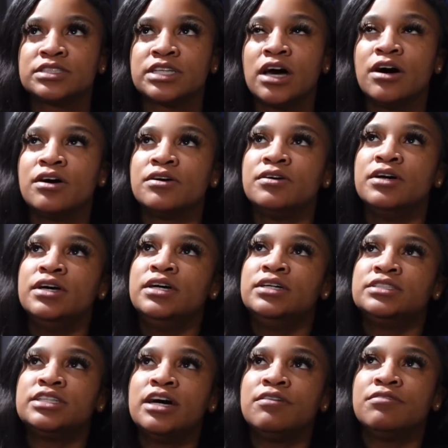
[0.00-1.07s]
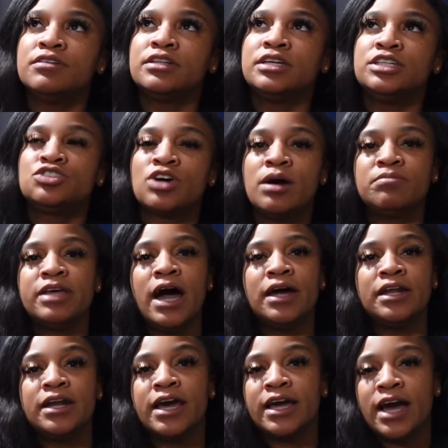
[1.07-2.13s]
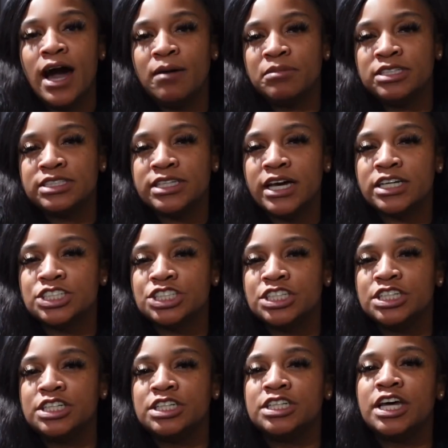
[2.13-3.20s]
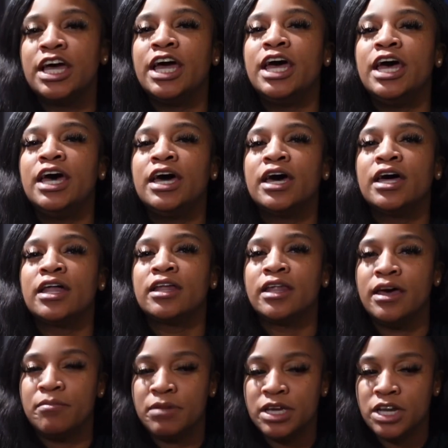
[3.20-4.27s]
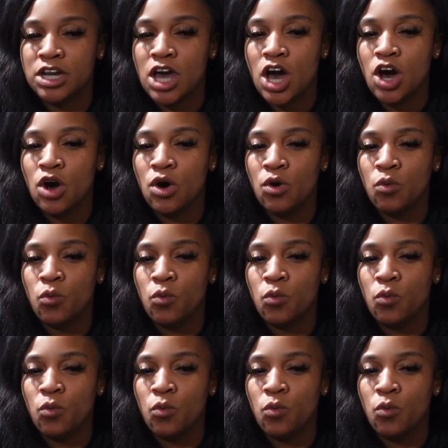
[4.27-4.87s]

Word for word: So definitely drop down in that comment section and let me know